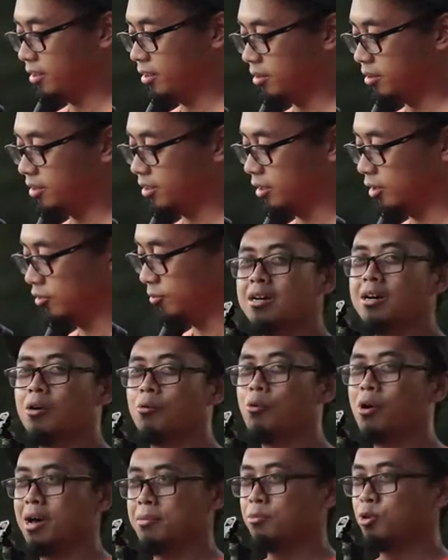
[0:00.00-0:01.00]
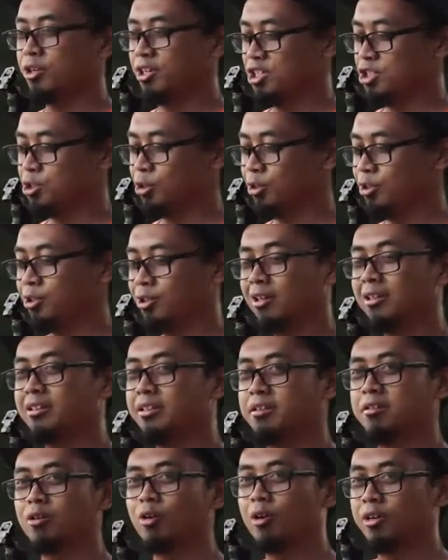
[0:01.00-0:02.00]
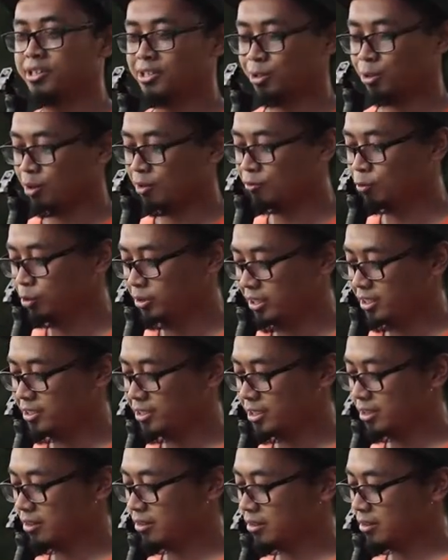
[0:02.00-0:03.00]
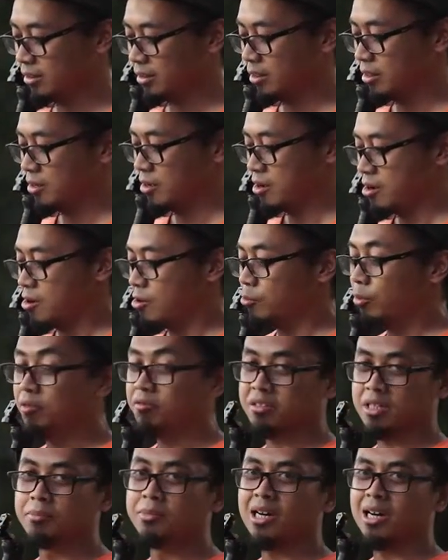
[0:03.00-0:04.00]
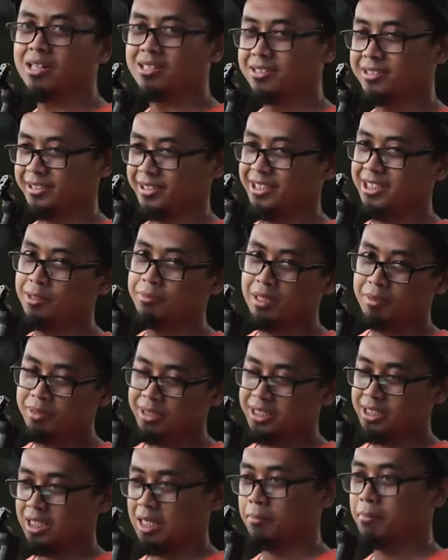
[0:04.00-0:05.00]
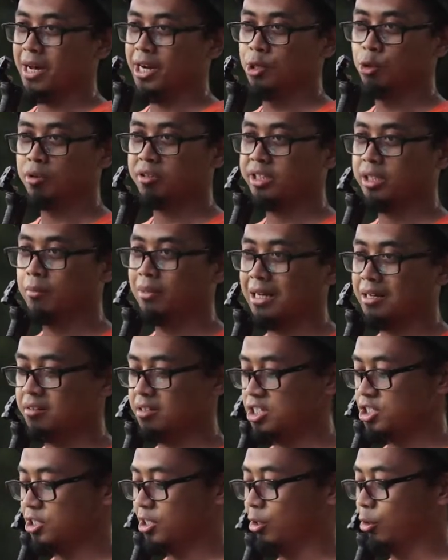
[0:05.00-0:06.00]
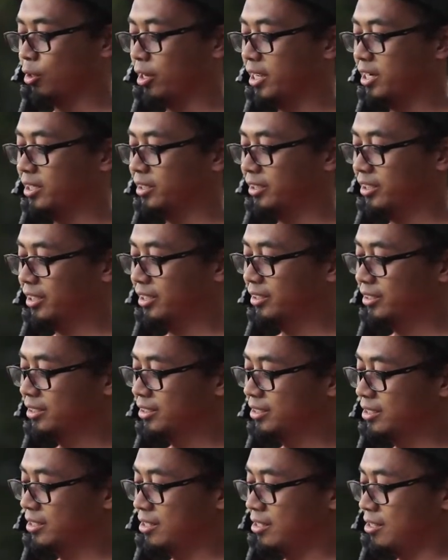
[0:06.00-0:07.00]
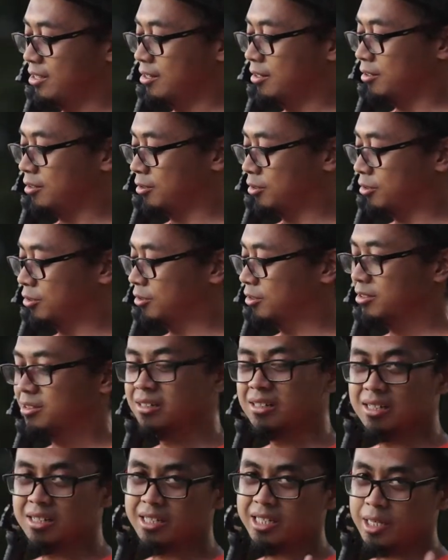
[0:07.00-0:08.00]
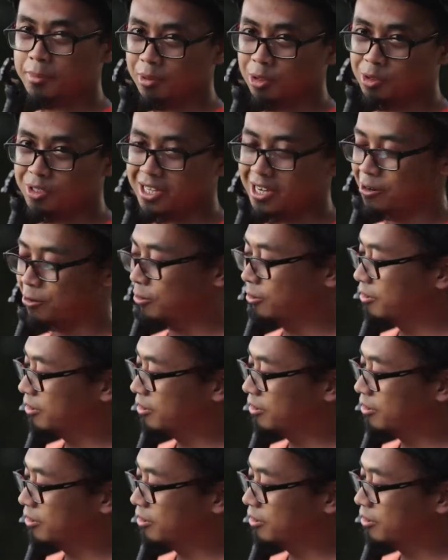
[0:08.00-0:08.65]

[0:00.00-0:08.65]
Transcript: itself. What I'm gonna show y'all is all the raw footages with some color grading maybe, but no stabilization or anything. So keep a lookout.